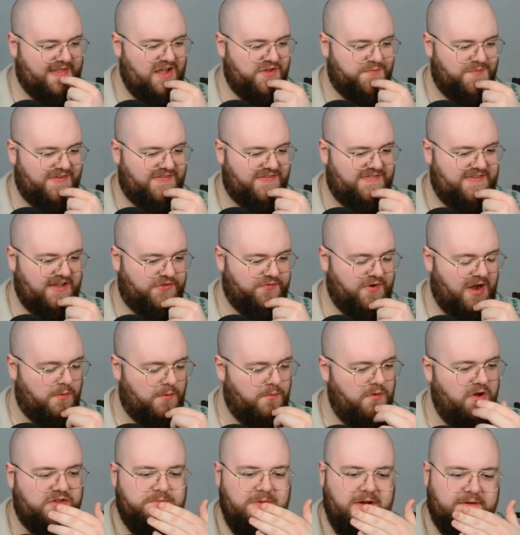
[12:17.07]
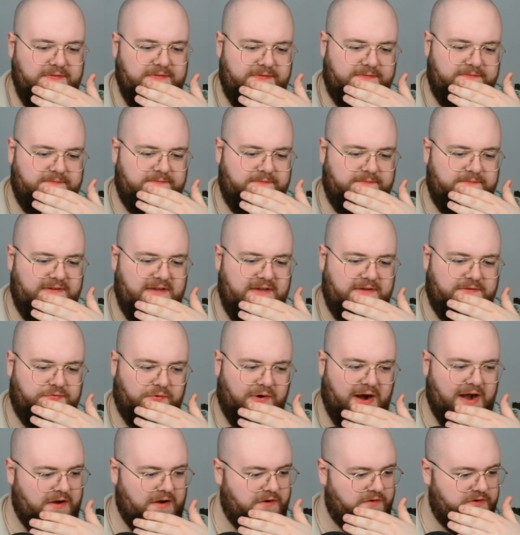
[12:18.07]
That was my 6th round. What was my 5th
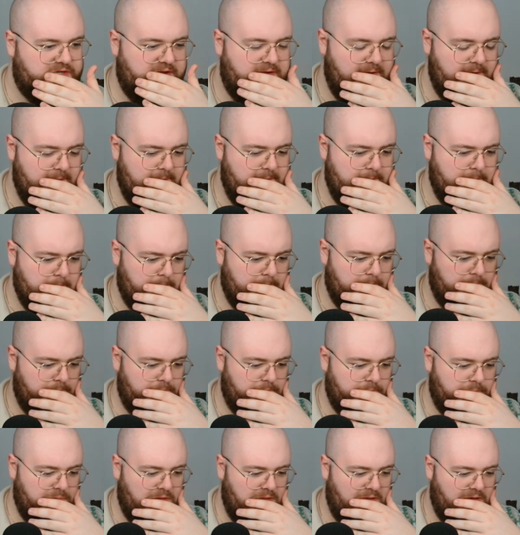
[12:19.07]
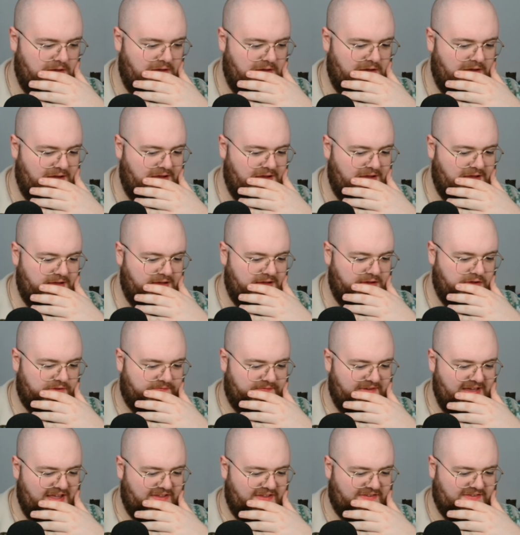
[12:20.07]
round? It was
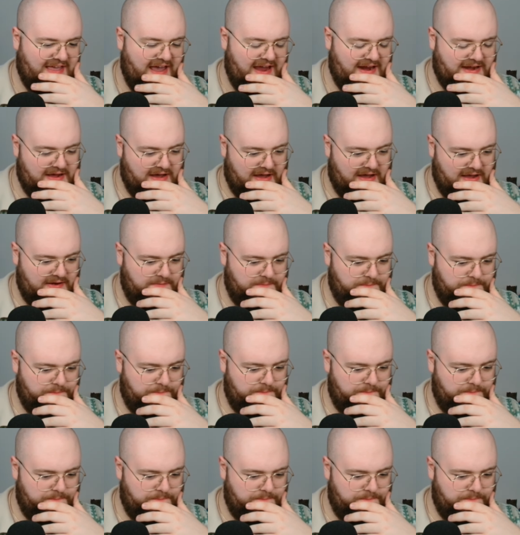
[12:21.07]
VSK9.